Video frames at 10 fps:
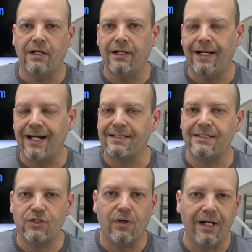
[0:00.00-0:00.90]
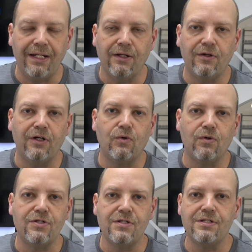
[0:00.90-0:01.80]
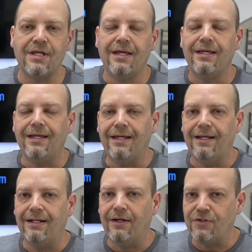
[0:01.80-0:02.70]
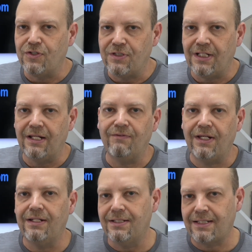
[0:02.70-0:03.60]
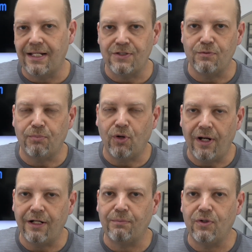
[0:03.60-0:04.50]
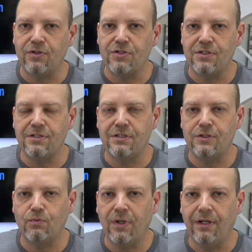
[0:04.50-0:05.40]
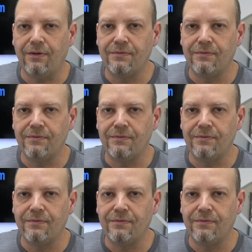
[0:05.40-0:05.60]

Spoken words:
access to our e-learning courses and also significant discounts on product purchases as well.